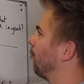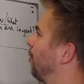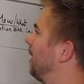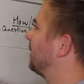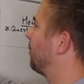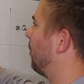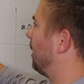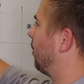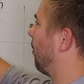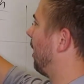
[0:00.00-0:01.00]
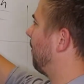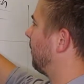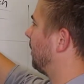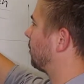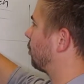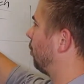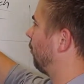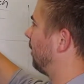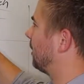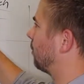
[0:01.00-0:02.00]
the reason we do it is
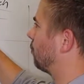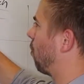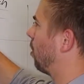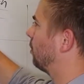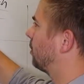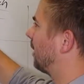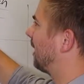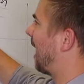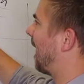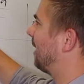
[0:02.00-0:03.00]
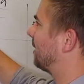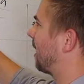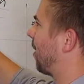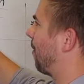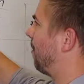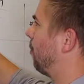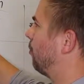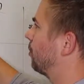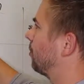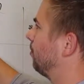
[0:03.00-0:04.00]
two reasons. One, to gauge their
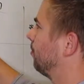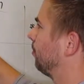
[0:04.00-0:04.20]
impulse.